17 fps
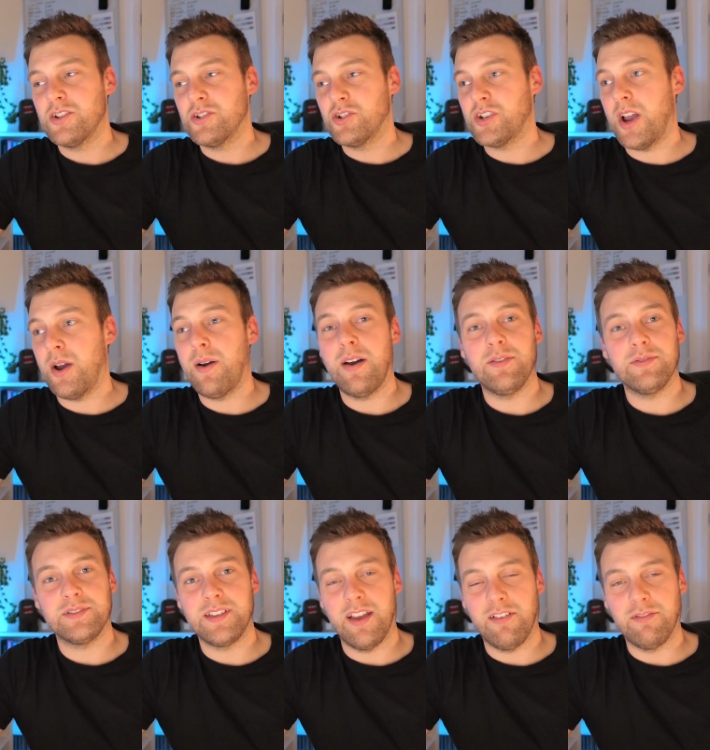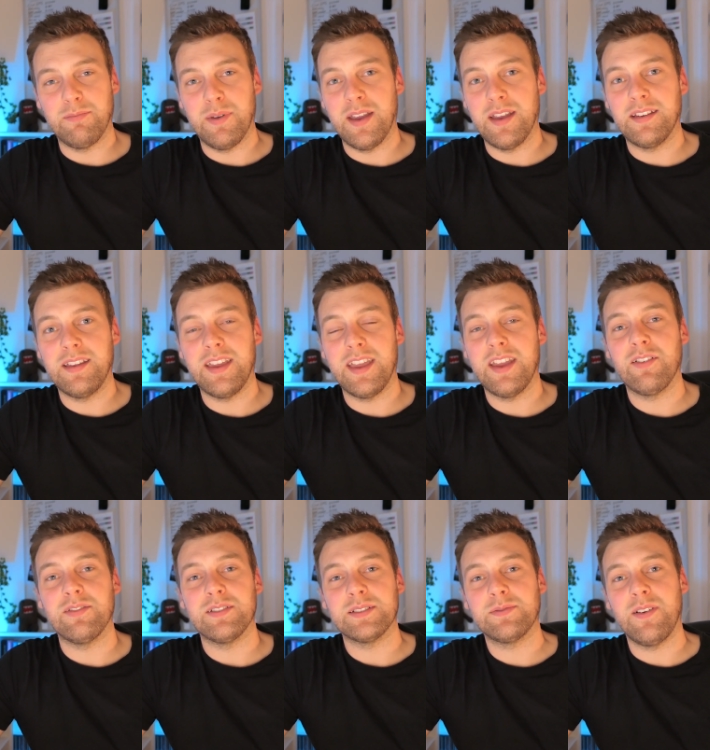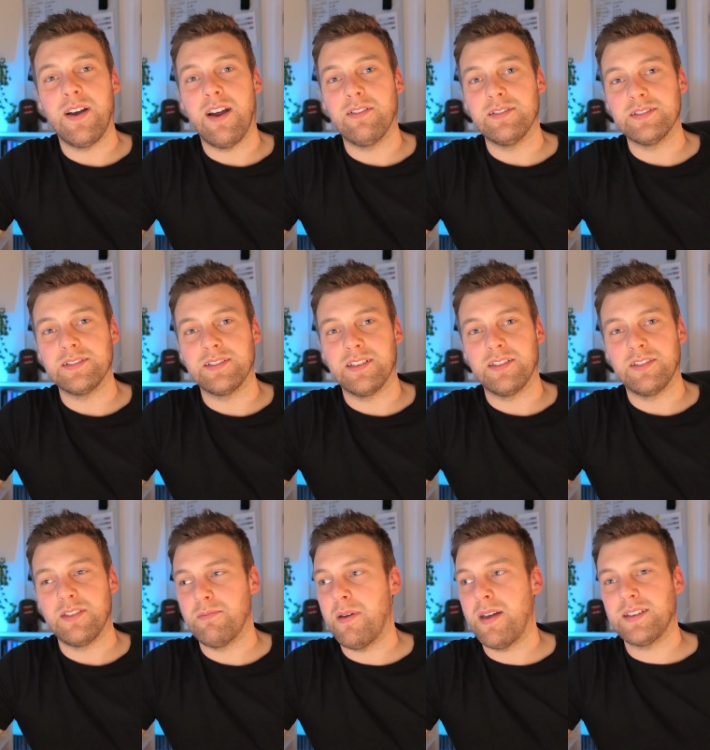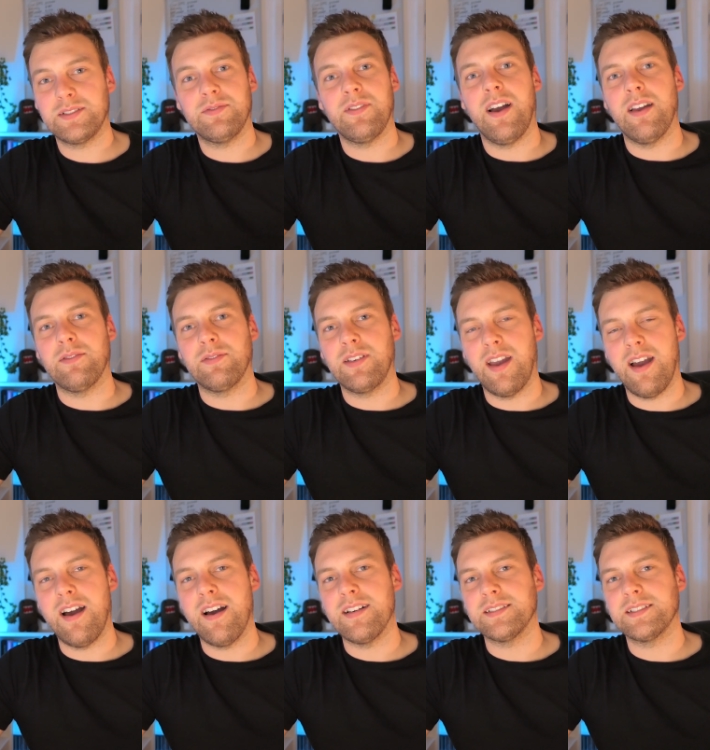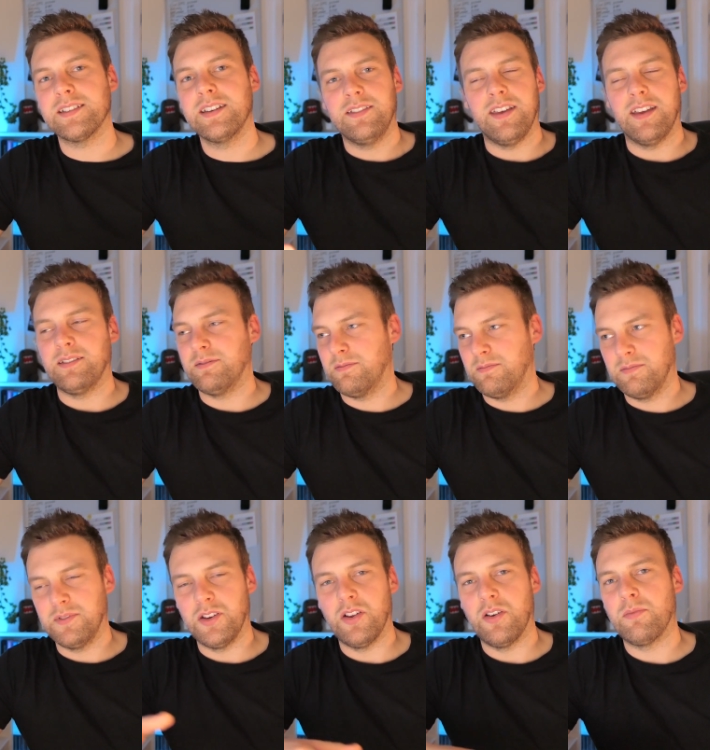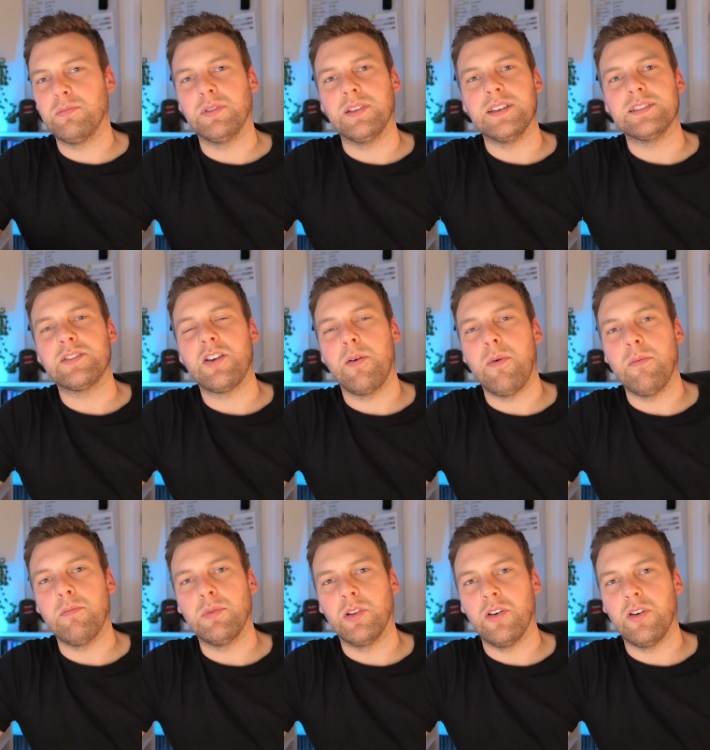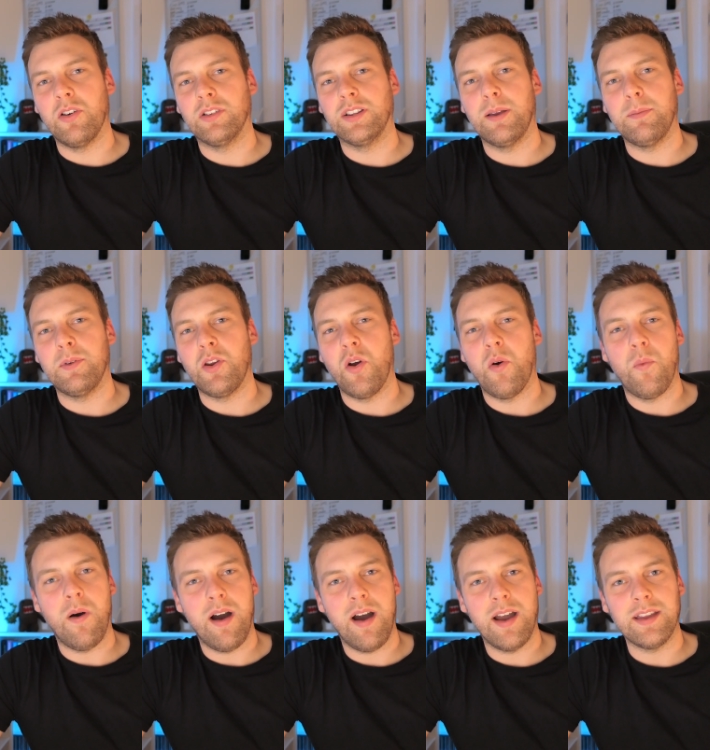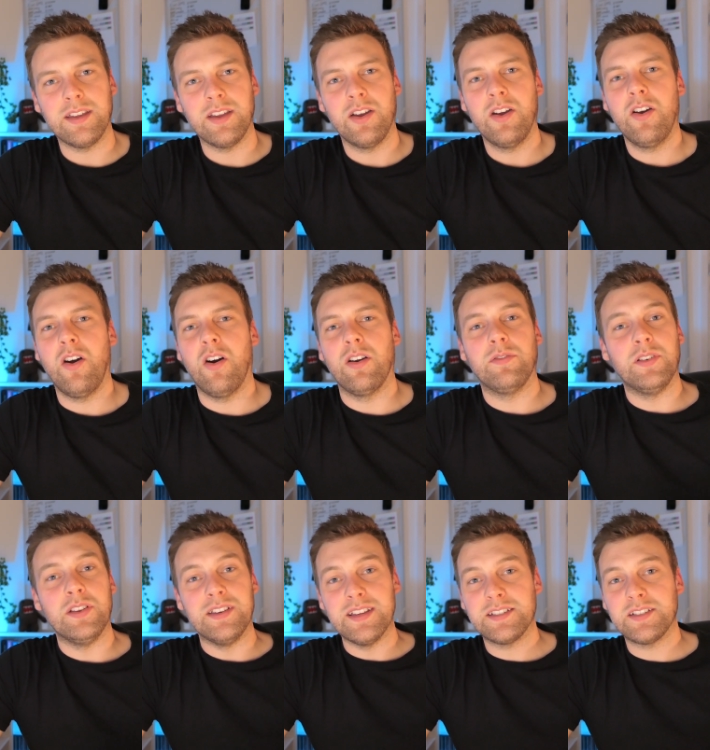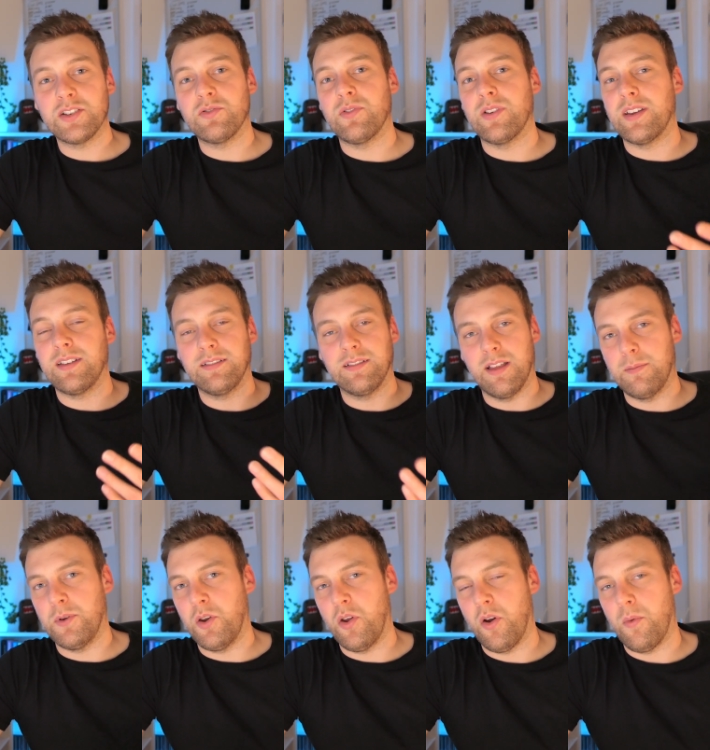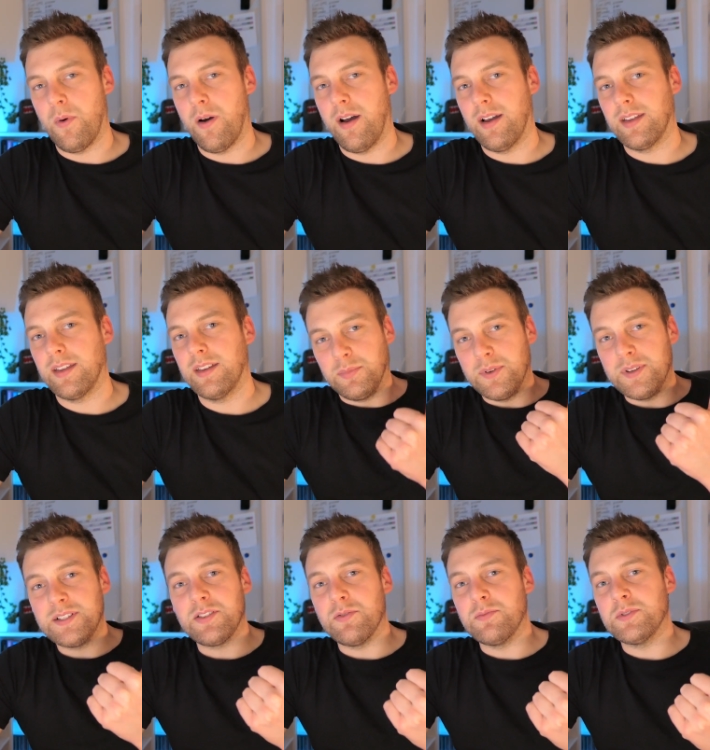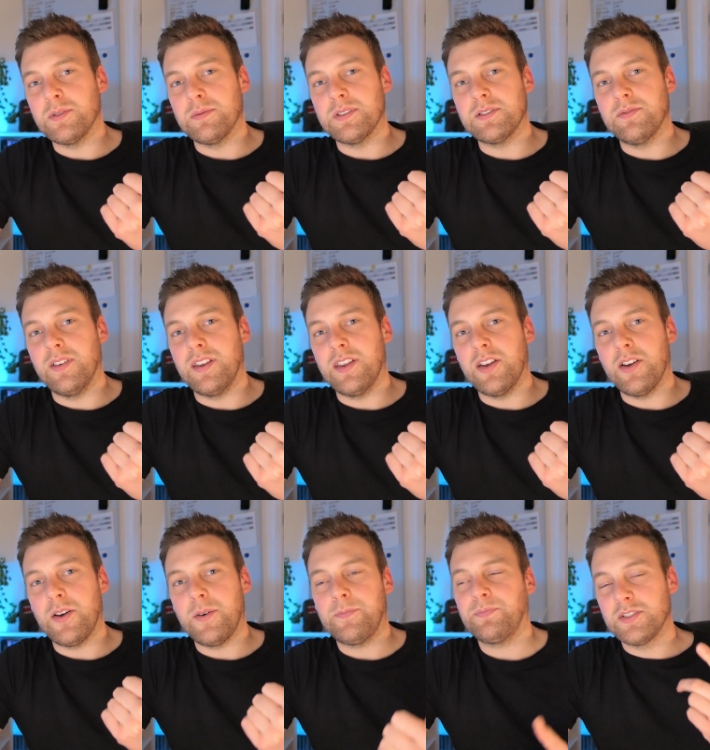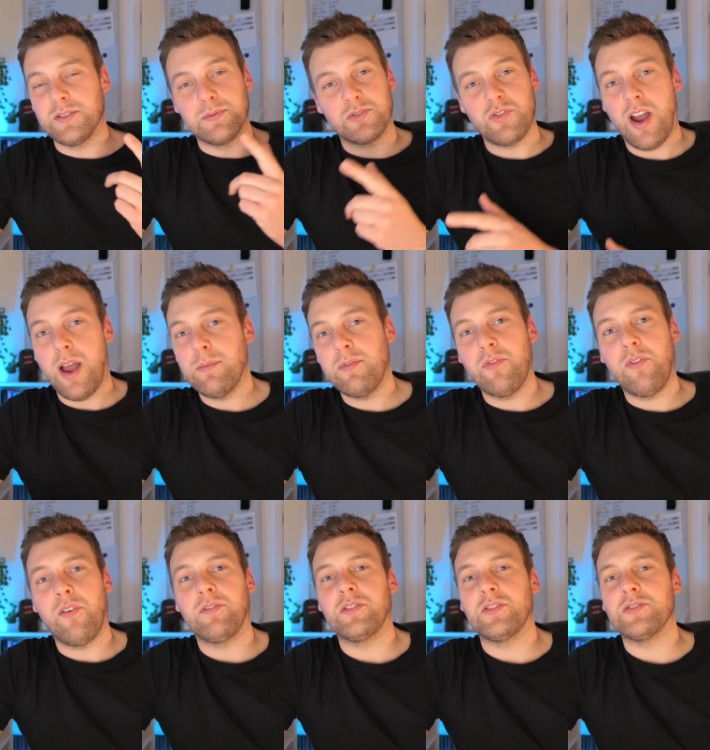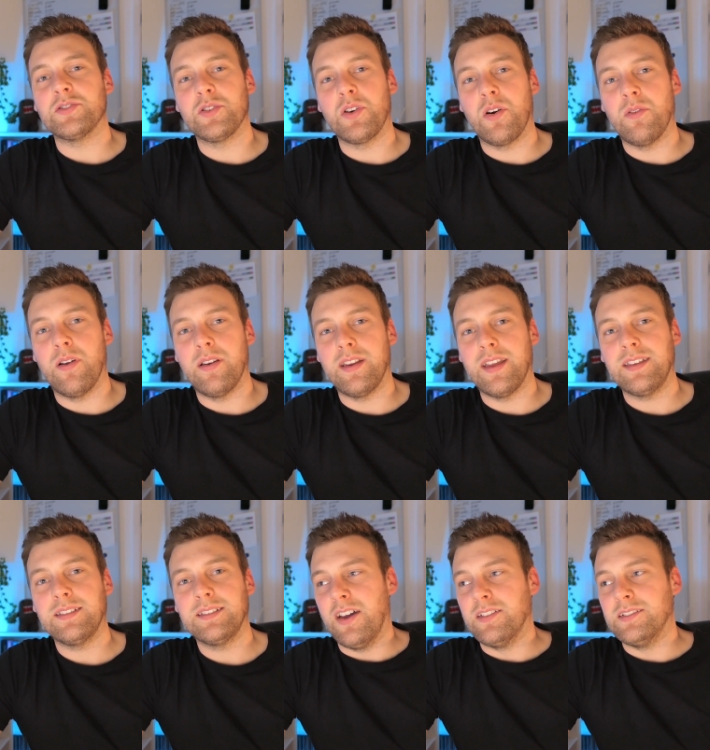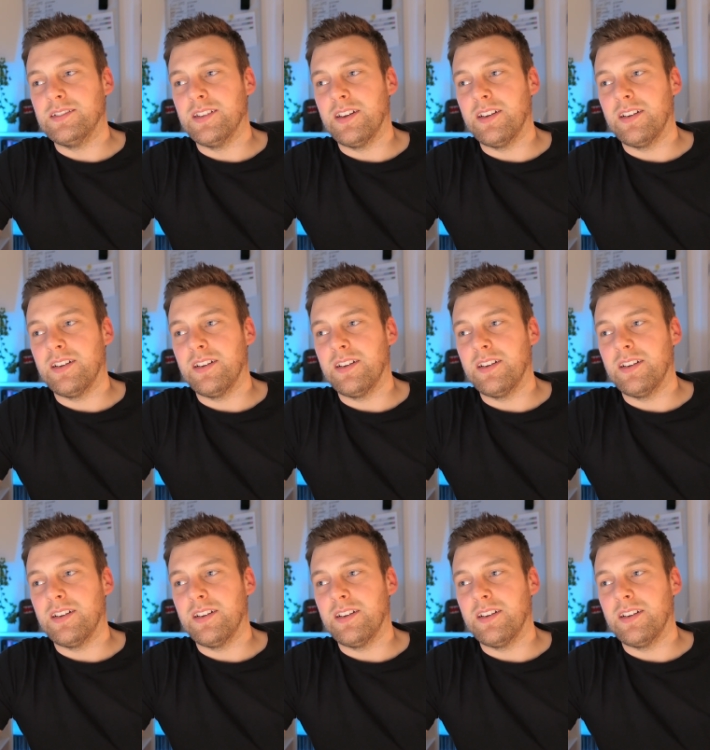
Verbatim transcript: shout outs that I've made here as far as the best 5 cars. Then, you know, please comment below and let me know why, or if you disagree, let me know why. Please thumbs up this video, subscribe if you haven't done so already, and